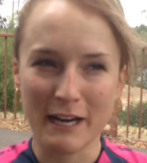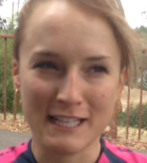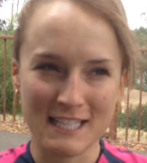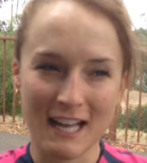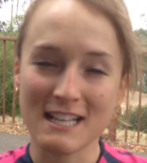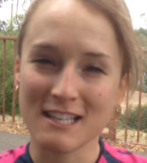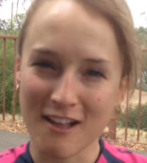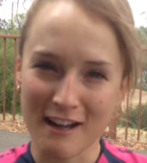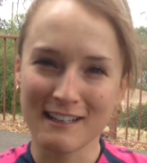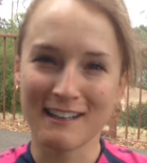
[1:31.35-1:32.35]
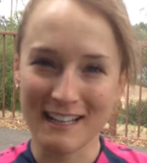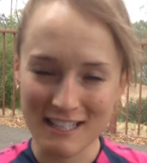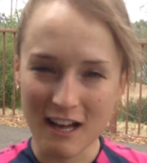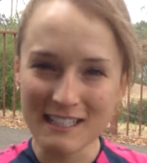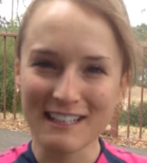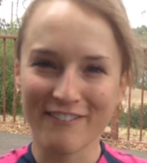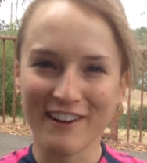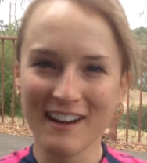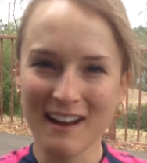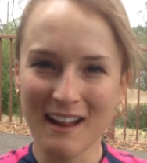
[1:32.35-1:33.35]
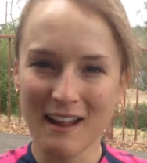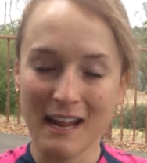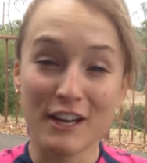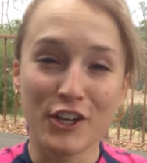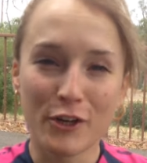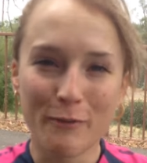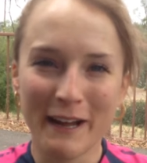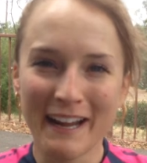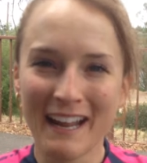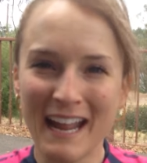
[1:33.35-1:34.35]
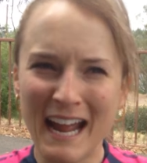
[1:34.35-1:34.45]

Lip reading: but it's a lot different in a good way,